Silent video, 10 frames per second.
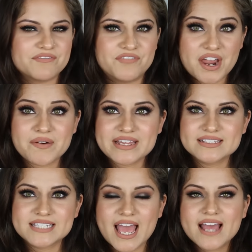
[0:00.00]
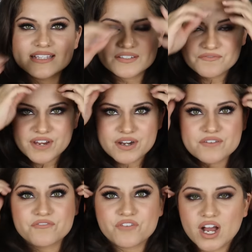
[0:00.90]
very intense and
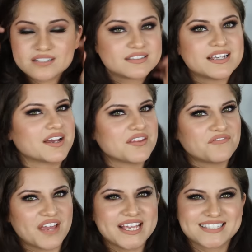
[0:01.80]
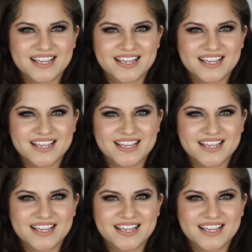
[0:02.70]
very frosty on the face,